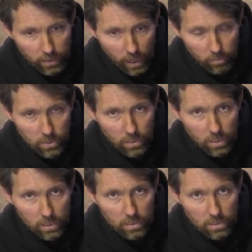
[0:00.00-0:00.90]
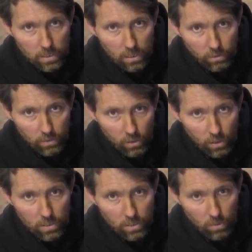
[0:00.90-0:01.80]
The upside is, if you've
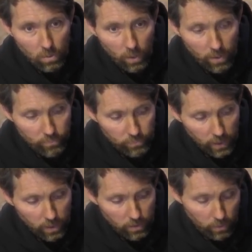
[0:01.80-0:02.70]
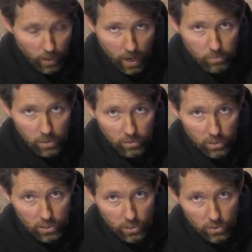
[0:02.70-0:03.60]
got it to the wrong one, the ram will
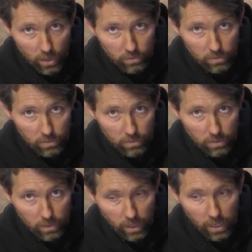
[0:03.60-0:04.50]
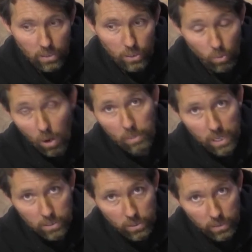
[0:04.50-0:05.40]
eventually travel and you won't
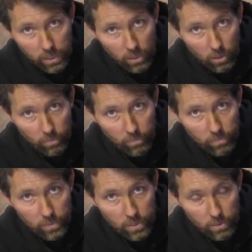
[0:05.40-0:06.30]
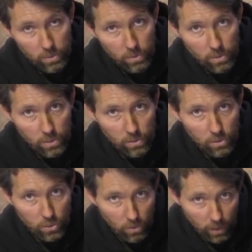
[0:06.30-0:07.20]
be able to turn the helm. So as soon as
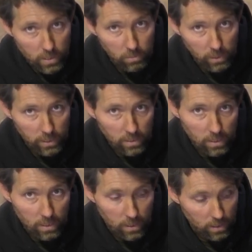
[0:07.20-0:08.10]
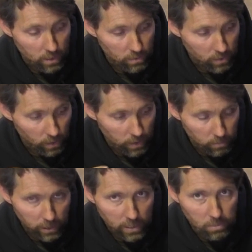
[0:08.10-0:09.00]
you're trying to bleed it, you've got
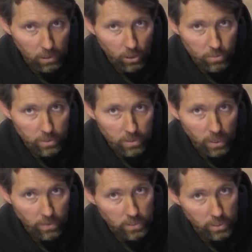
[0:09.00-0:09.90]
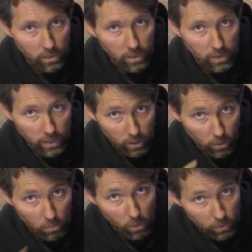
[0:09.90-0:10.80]
the bleed nipple open and the, and the
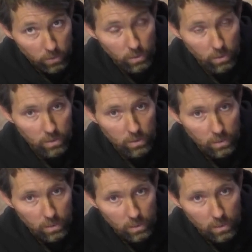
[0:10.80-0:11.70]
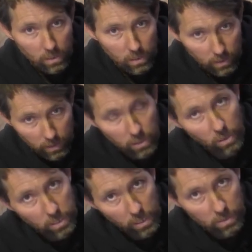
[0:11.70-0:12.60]
helm won't turn, you
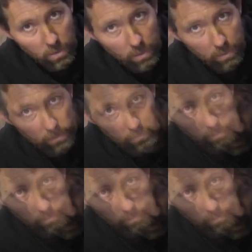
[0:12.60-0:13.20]
know something's wrong.